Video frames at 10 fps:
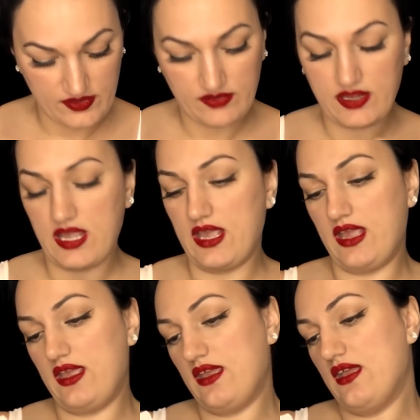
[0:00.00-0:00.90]

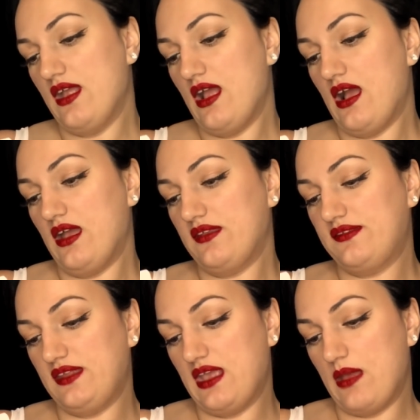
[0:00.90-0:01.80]
Okay. I
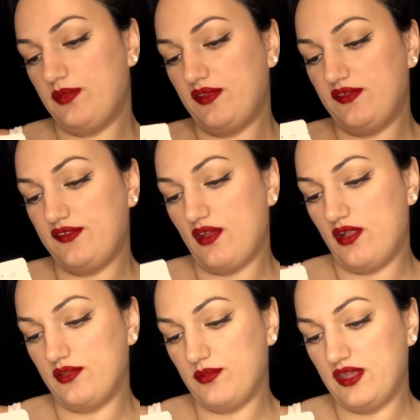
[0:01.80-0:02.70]
see Epsom
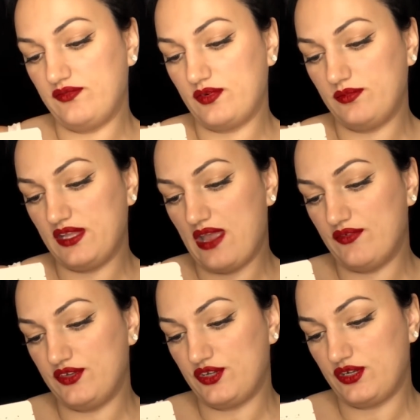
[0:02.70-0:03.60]
salt made from
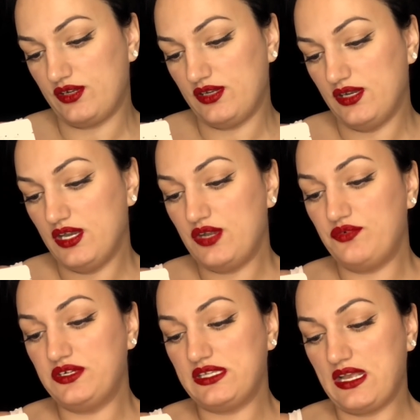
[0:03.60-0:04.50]
lavender.
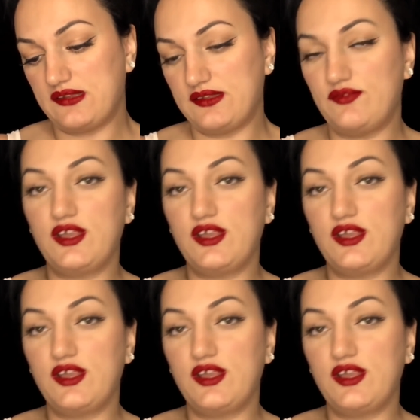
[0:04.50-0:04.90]
Relax and